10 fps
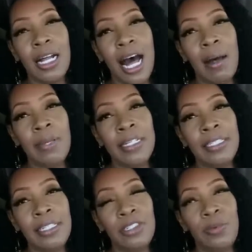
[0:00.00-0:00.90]
I'm in a
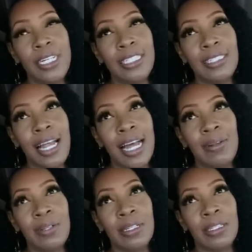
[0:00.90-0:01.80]
situation like
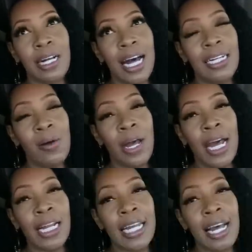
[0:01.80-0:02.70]
I don't
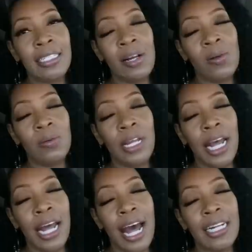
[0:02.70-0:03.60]
I don't
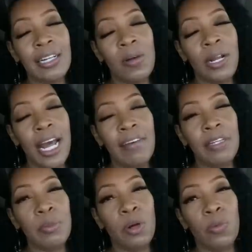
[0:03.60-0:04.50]
I don't have
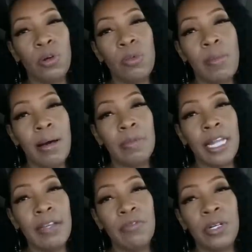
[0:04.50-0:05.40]
any more room on my
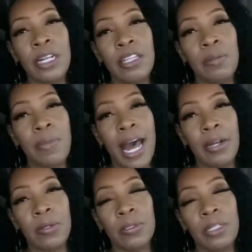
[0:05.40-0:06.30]
plate for another
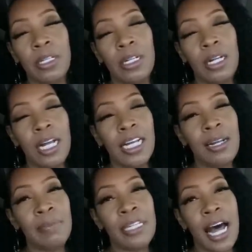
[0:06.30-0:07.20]
battle. And
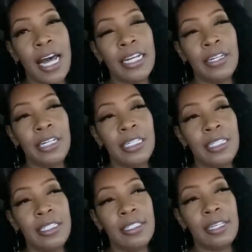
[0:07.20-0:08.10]
I'm tired and
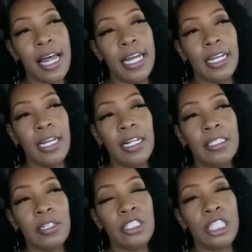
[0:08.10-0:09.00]
it's just like
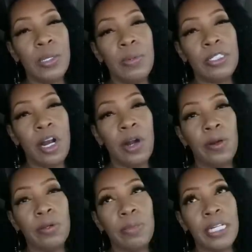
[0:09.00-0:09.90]
so she was
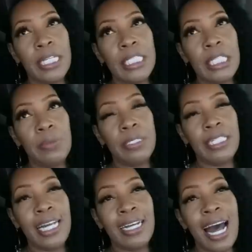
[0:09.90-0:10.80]
hurt because she was
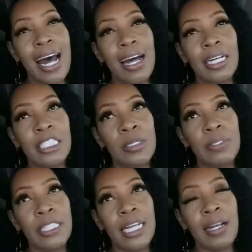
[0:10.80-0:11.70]
saying, God, because uh, she
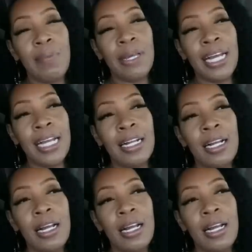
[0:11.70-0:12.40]
was saying, I mean,